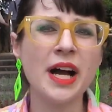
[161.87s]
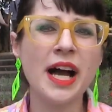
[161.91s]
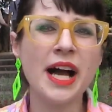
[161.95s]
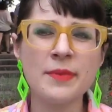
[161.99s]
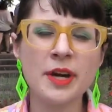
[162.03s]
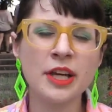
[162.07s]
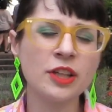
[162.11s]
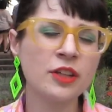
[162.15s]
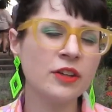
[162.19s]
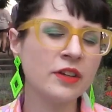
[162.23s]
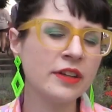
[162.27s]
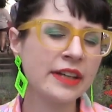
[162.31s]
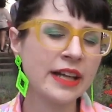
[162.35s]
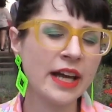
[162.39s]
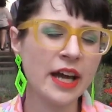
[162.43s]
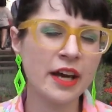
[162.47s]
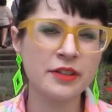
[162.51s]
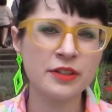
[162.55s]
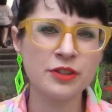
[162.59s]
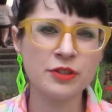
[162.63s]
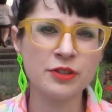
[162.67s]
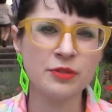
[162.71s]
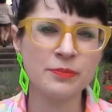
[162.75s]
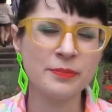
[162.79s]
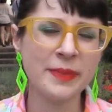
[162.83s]
I learned how
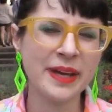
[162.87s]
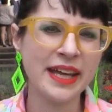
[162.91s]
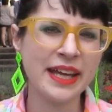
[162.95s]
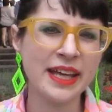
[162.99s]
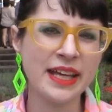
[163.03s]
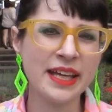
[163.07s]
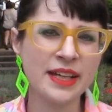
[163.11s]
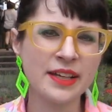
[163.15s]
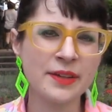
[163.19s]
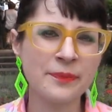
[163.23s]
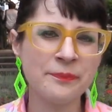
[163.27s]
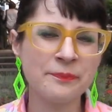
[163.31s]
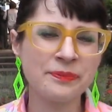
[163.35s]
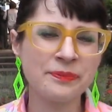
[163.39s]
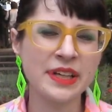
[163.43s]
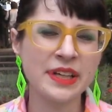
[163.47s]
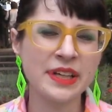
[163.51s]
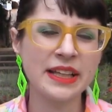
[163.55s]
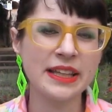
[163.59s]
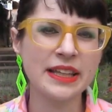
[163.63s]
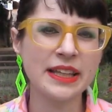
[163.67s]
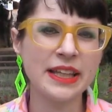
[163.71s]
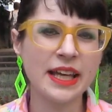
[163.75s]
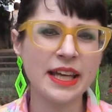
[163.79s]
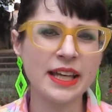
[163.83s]
to make
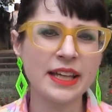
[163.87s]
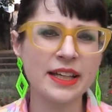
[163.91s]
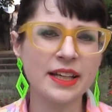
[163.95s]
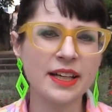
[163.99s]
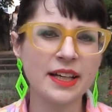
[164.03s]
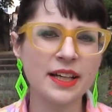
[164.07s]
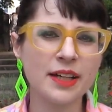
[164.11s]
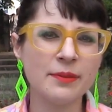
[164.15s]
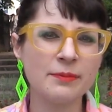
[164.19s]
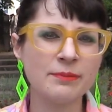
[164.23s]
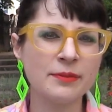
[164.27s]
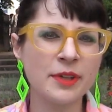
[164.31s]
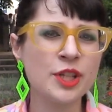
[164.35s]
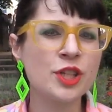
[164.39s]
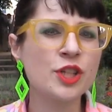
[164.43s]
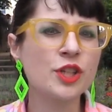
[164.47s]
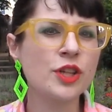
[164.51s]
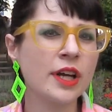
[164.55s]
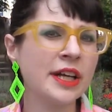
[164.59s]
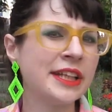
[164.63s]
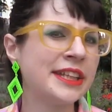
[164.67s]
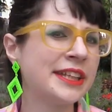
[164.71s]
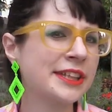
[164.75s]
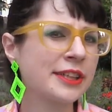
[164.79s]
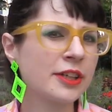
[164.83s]
like
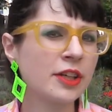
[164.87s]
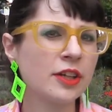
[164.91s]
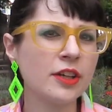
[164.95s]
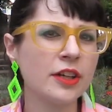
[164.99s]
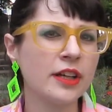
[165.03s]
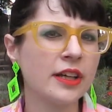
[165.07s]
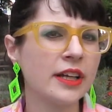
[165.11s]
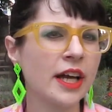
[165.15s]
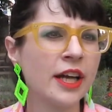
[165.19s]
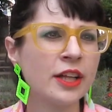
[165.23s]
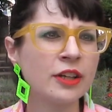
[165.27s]
a skirt,